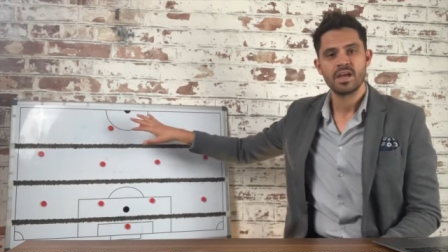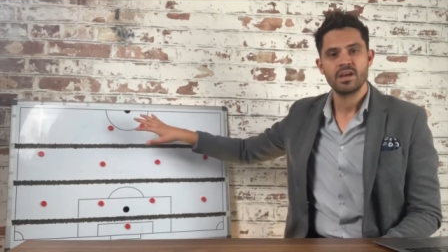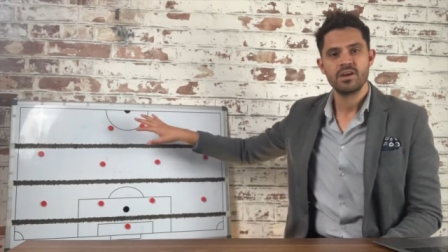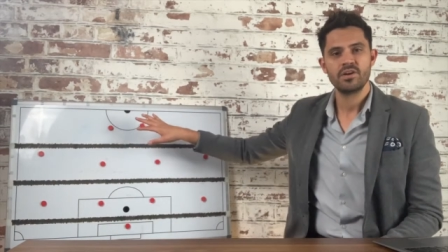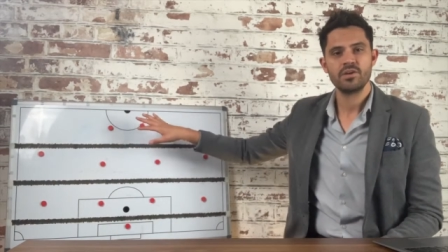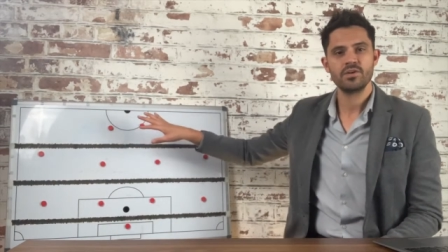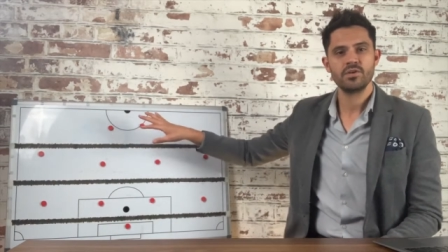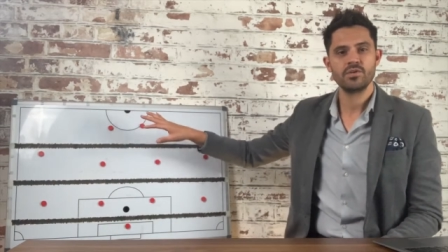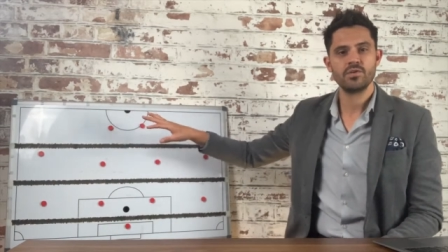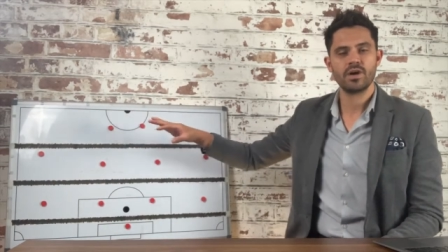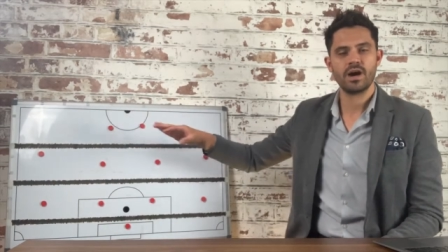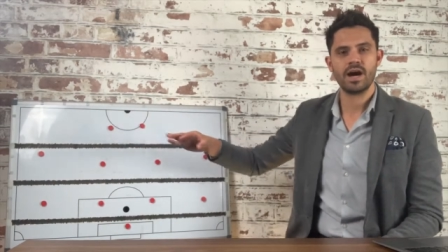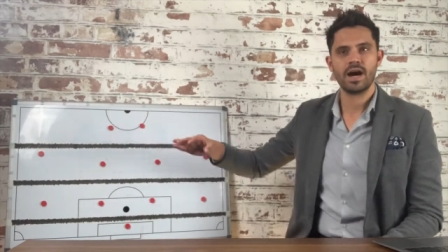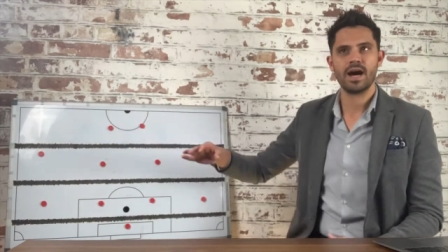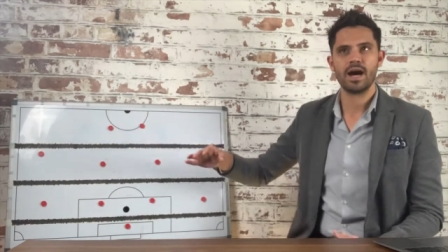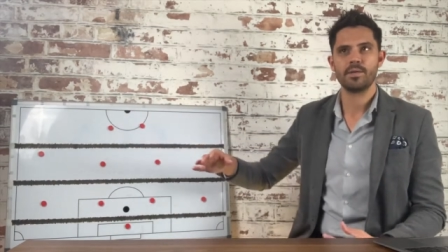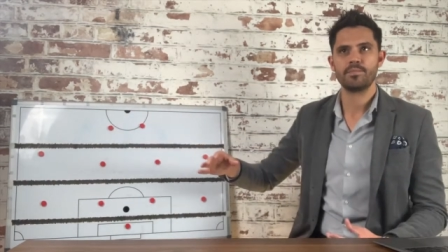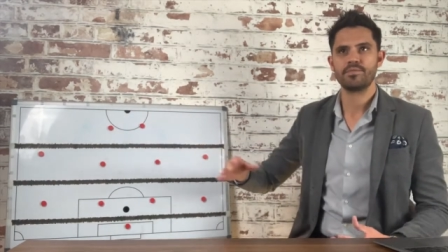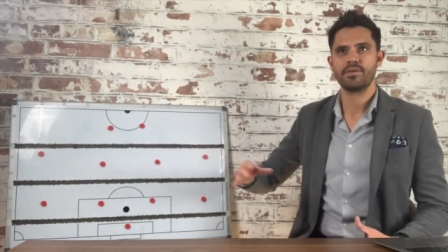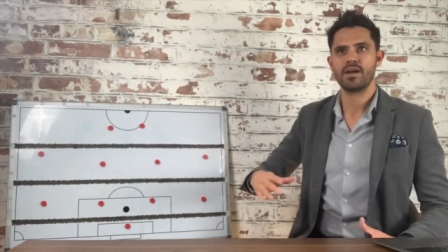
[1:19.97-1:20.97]
who
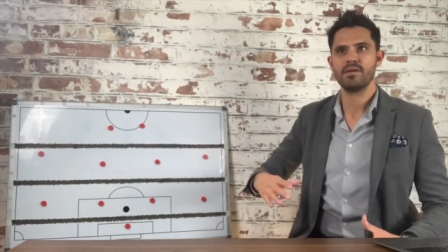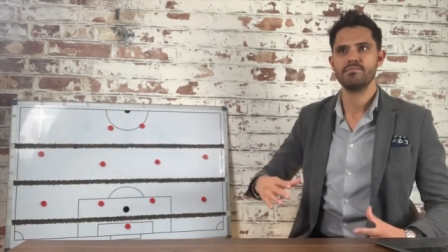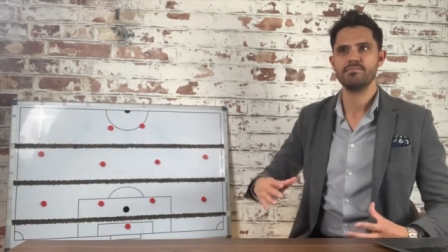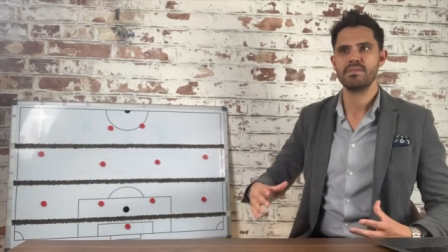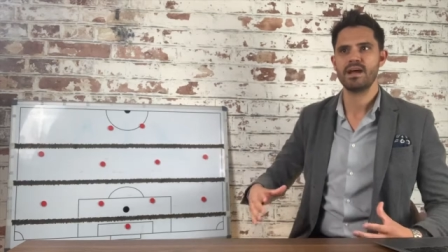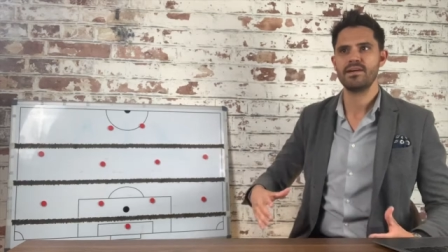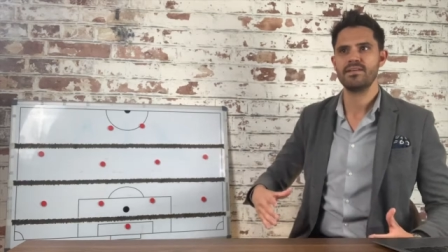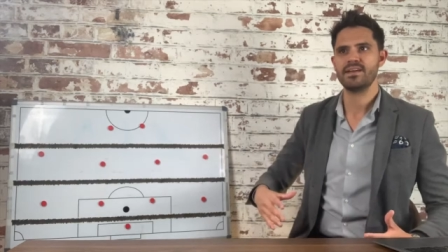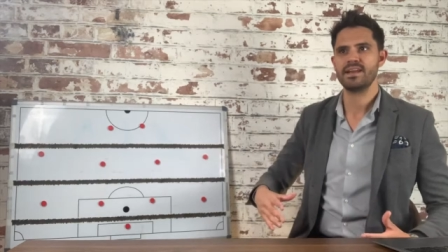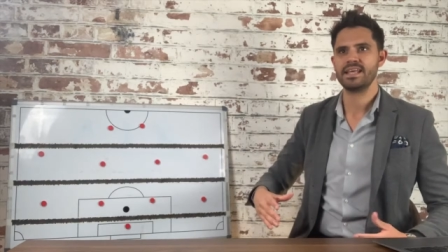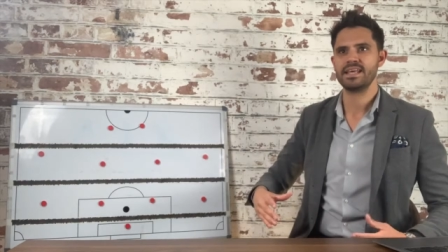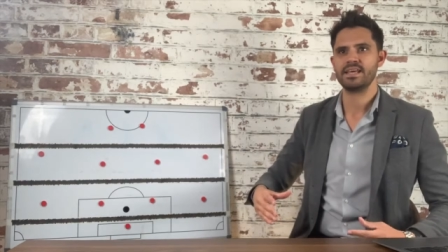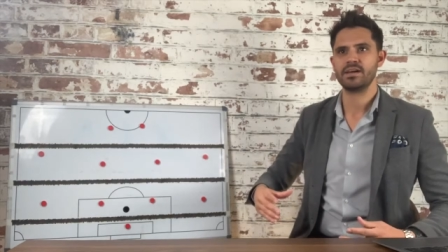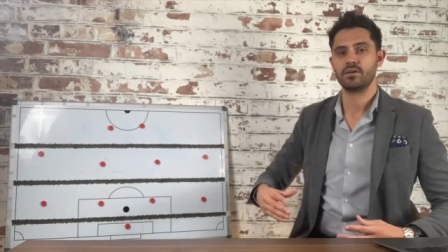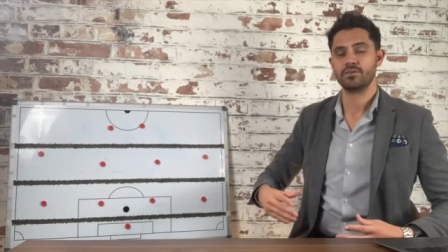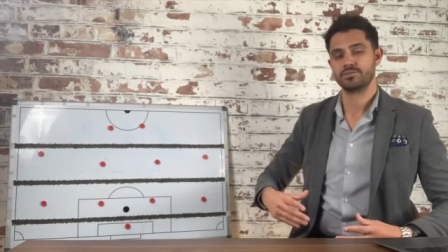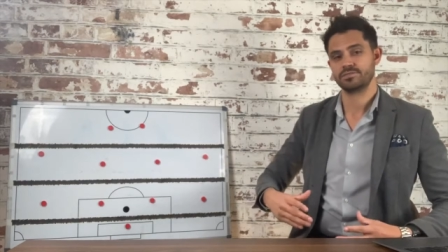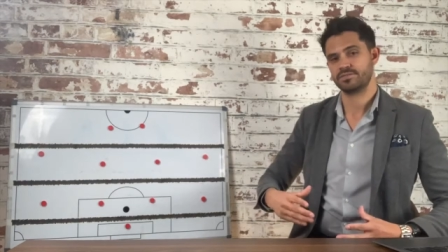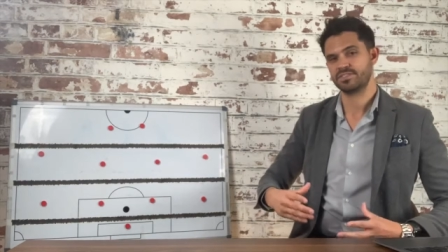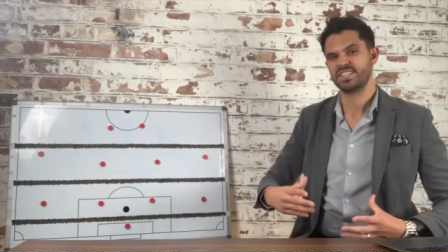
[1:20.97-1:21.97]
are primarily,
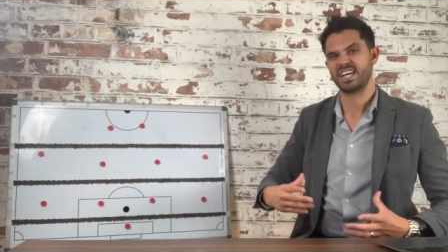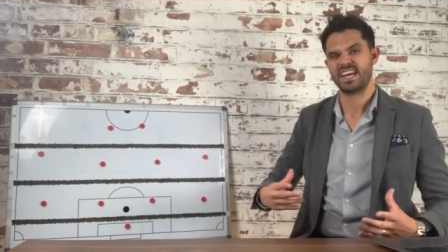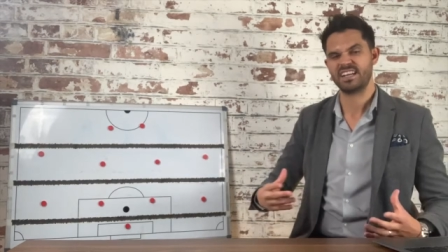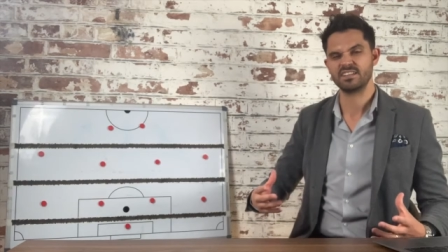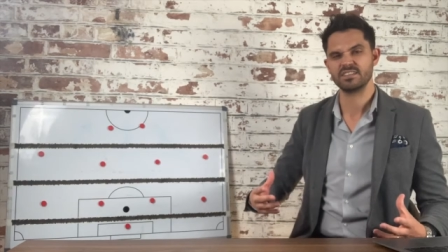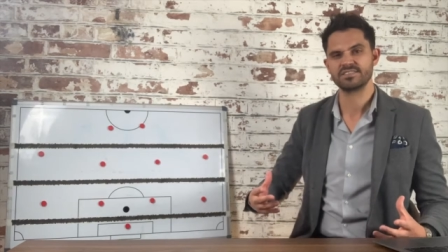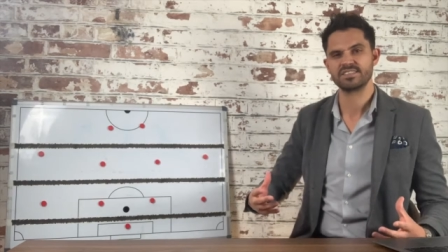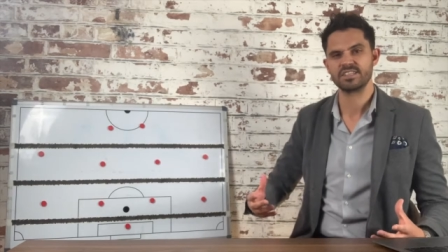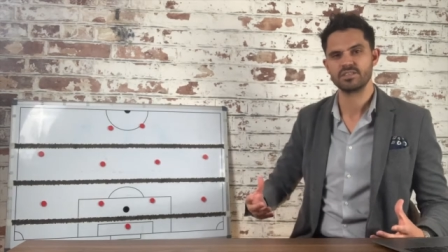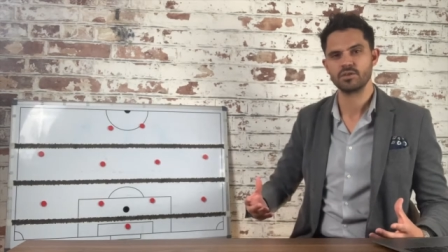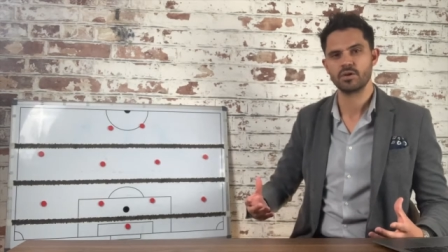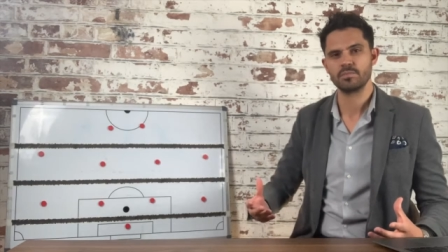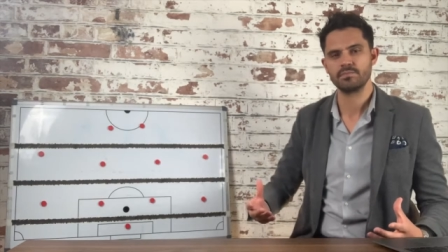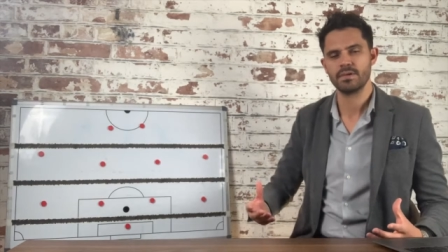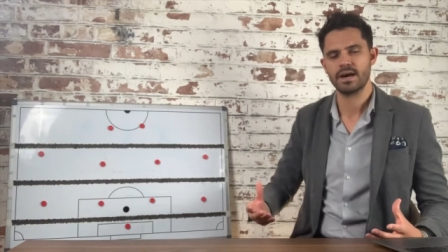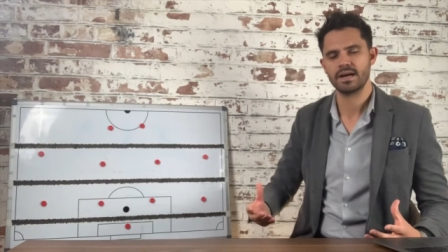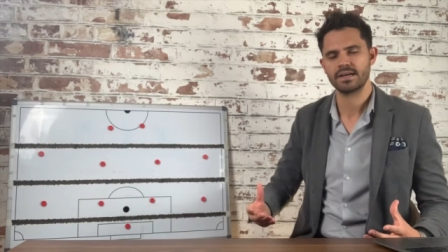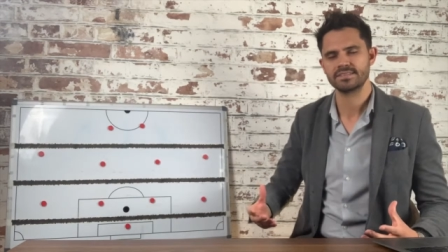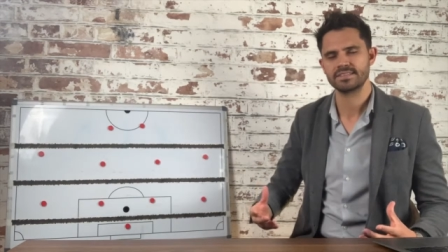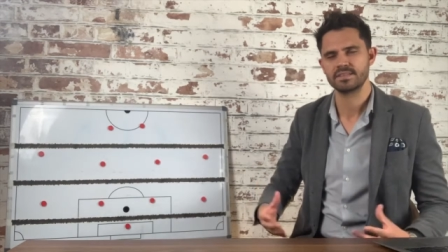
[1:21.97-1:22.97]
or channels in your
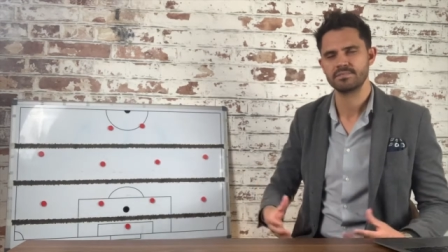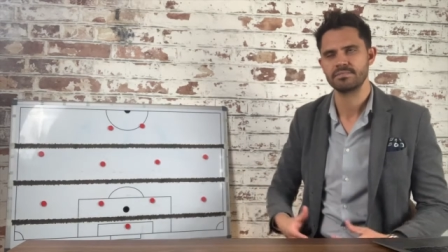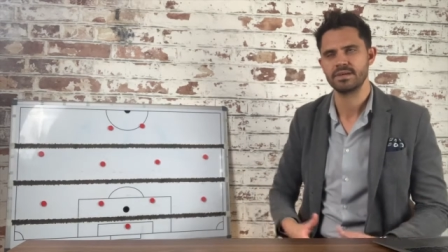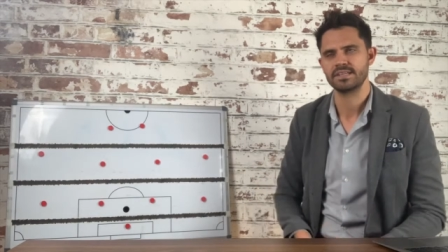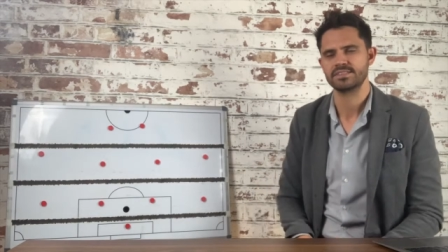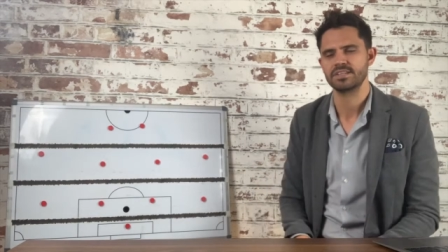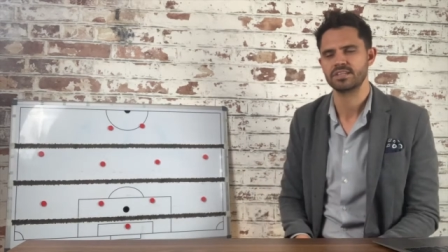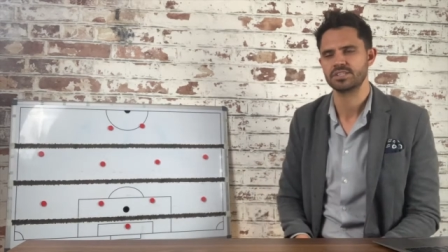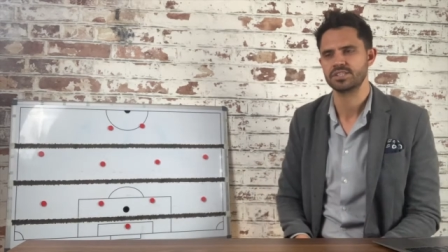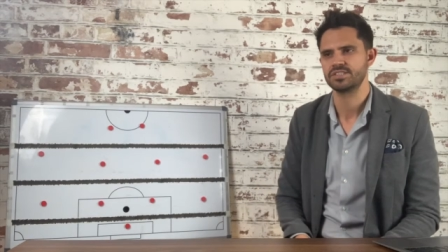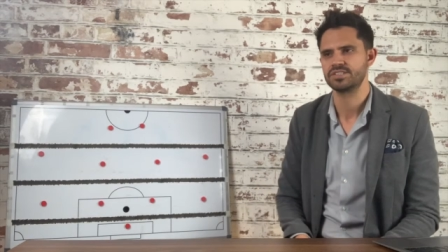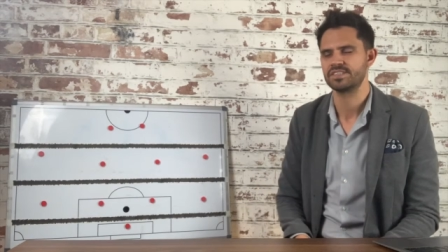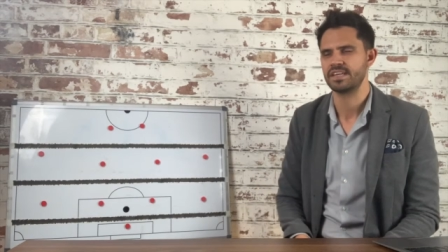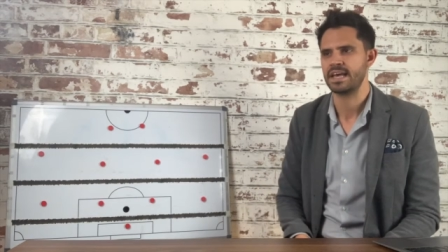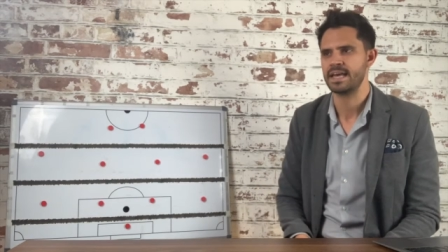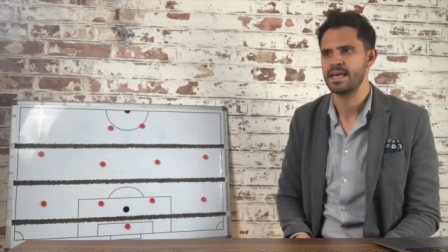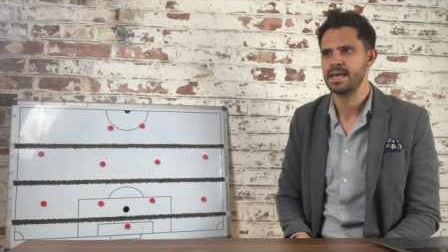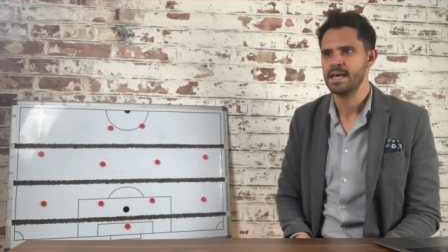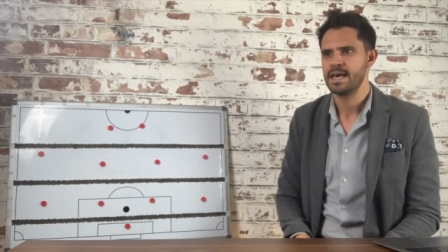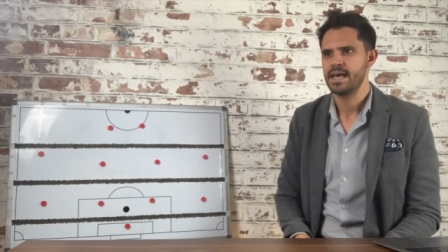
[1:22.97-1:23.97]
marketing mix I should
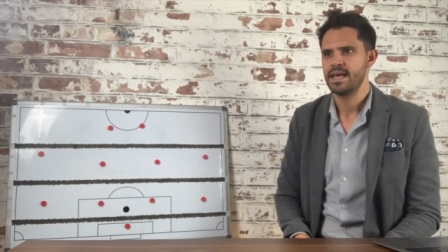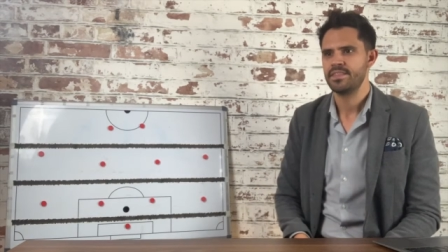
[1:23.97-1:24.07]
say,